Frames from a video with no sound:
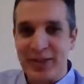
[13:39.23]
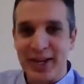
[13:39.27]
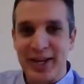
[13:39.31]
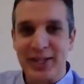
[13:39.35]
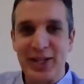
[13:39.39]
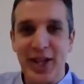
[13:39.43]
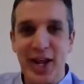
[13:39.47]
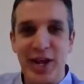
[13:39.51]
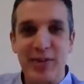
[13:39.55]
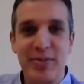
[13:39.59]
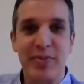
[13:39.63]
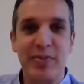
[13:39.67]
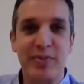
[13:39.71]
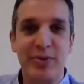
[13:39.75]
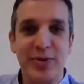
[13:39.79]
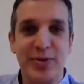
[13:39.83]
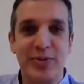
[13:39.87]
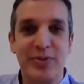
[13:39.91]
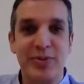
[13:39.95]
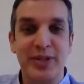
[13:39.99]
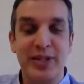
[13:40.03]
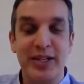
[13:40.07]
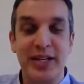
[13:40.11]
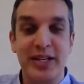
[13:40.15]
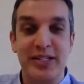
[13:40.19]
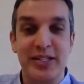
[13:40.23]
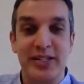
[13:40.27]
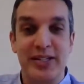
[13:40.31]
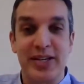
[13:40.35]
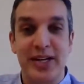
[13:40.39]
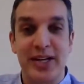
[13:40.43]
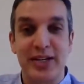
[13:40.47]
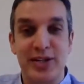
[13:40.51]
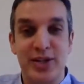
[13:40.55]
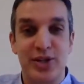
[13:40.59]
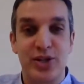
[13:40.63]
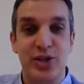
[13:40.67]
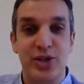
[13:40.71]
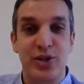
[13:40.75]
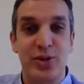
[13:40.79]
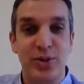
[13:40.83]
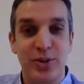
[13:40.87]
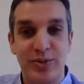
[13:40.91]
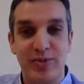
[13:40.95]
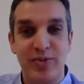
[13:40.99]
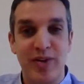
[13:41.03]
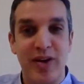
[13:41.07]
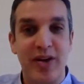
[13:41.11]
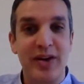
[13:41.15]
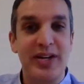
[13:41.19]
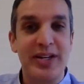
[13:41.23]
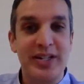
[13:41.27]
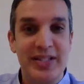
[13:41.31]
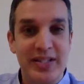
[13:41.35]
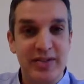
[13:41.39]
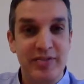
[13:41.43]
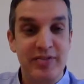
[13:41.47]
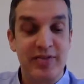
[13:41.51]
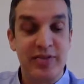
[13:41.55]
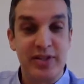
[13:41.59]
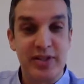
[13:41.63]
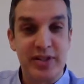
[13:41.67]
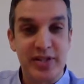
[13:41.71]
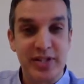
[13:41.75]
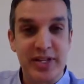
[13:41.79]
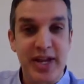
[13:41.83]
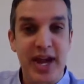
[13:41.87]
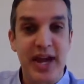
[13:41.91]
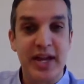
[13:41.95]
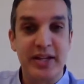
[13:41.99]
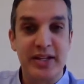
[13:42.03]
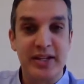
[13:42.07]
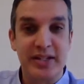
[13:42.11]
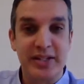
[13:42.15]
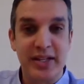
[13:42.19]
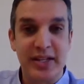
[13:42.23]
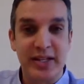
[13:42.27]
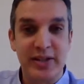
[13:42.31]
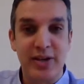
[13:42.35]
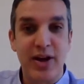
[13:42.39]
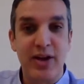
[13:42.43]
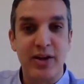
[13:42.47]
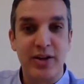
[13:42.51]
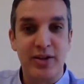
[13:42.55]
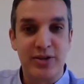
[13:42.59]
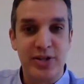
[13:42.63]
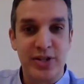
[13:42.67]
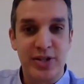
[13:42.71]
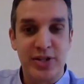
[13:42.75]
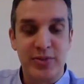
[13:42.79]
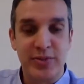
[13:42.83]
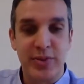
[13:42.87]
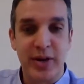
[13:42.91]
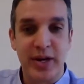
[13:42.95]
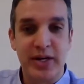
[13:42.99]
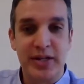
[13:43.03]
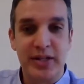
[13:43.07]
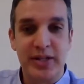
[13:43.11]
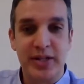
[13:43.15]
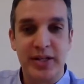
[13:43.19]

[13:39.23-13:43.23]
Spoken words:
A lot of people don't realize there's actually two very different stylus technologies, right?